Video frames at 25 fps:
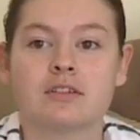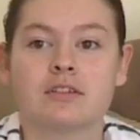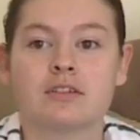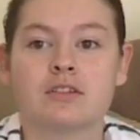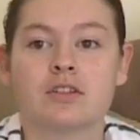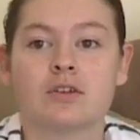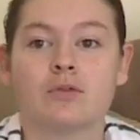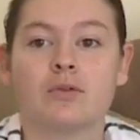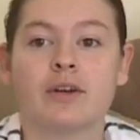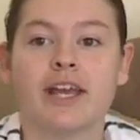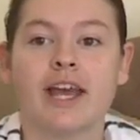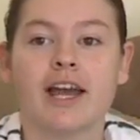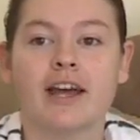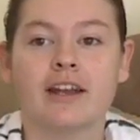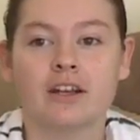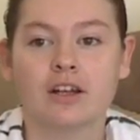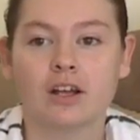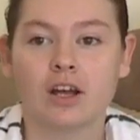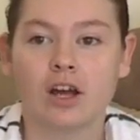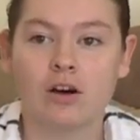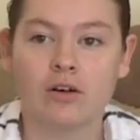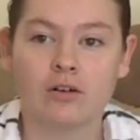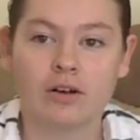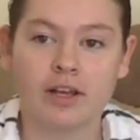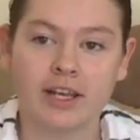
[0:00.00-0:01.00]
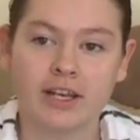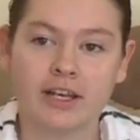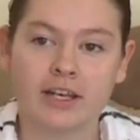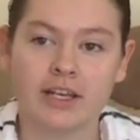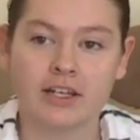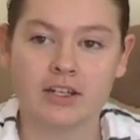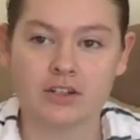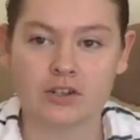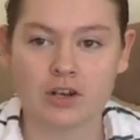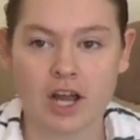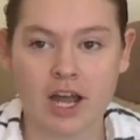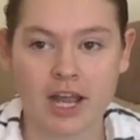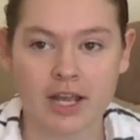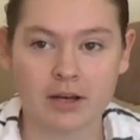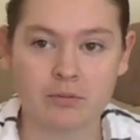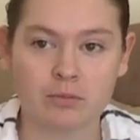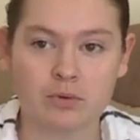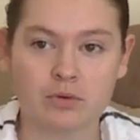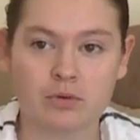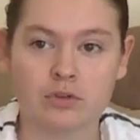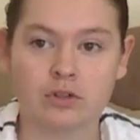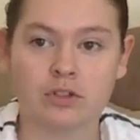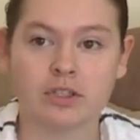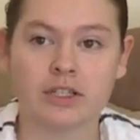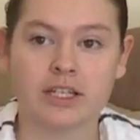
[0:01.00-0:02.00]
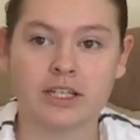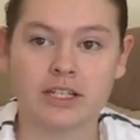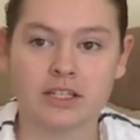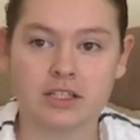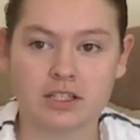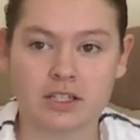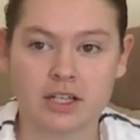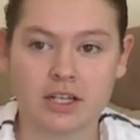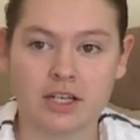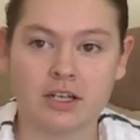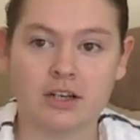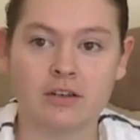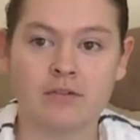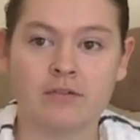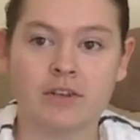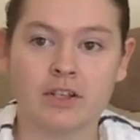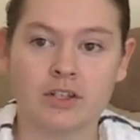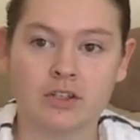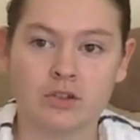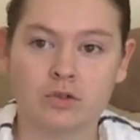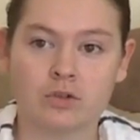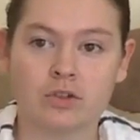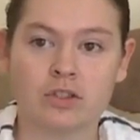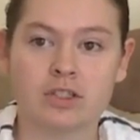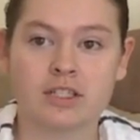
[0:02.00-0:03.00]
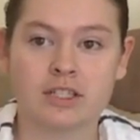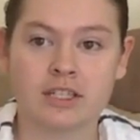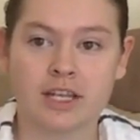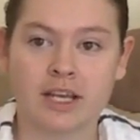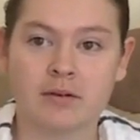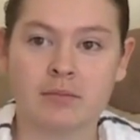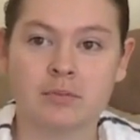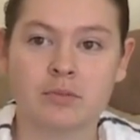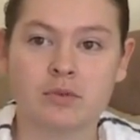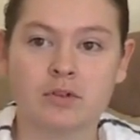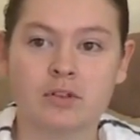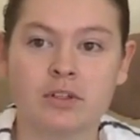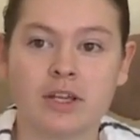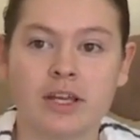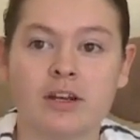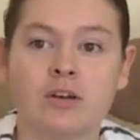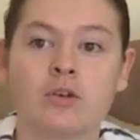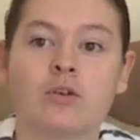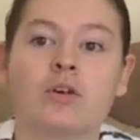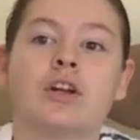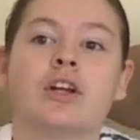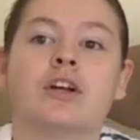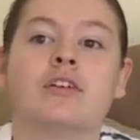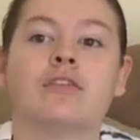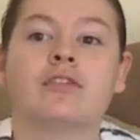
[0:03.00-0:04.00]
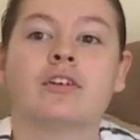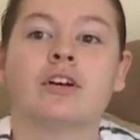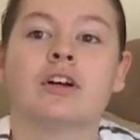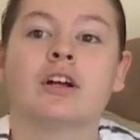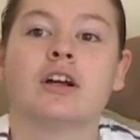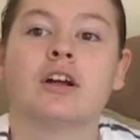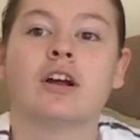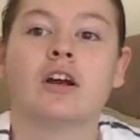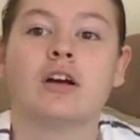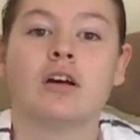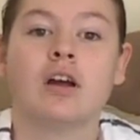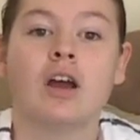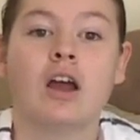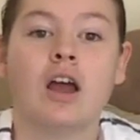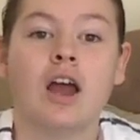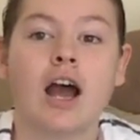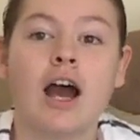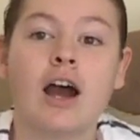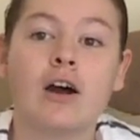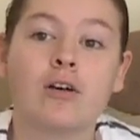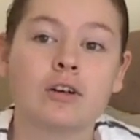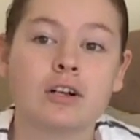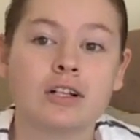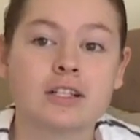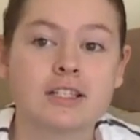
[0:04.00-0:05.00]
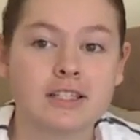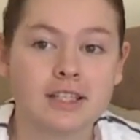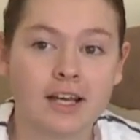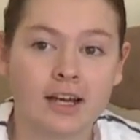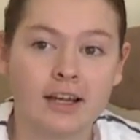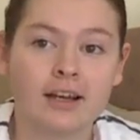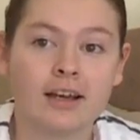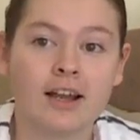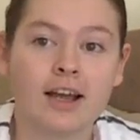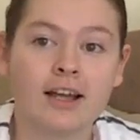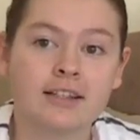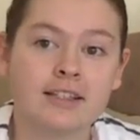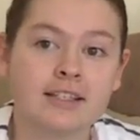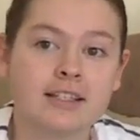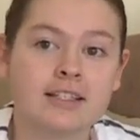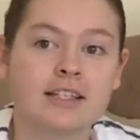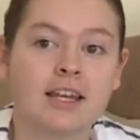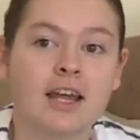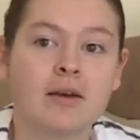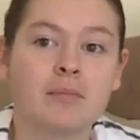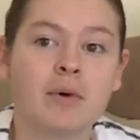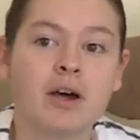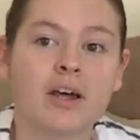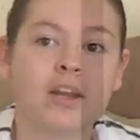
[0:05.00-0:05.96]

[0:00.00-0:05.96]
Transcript: So we had to go in and try and pull each individual staple in order for our son not to step